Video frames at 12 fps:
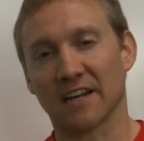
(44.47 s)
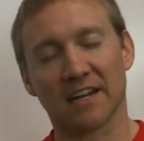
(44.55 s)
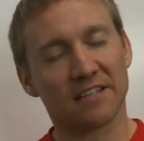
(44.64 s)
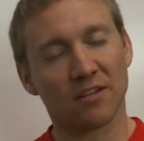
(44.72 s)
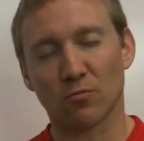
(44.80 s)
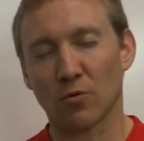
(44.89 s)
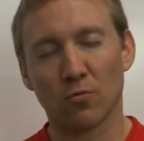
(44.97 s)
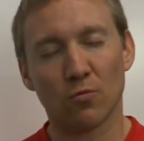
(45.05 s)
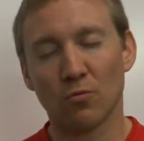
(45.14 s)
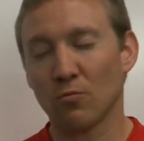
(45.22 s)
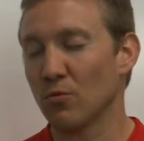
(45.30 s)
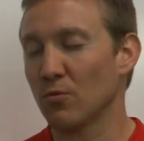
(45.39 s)
And I said,
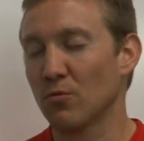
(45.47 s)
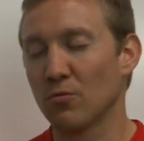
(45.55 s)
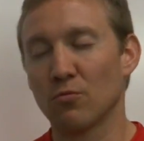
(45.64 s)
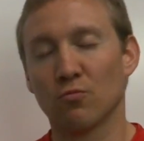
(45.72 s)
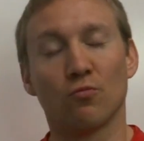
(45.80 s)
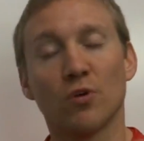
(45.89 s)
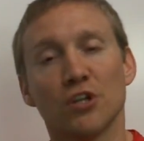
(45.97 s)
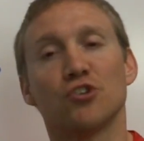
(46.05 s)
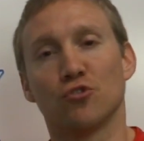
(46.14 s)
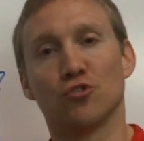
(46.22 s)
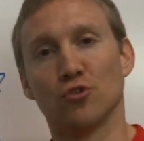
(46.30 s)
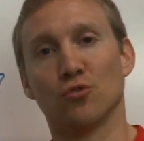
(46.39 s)
what
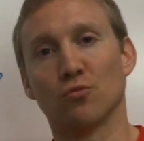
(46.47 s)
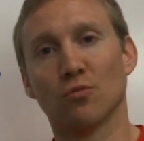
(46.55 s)
did you do?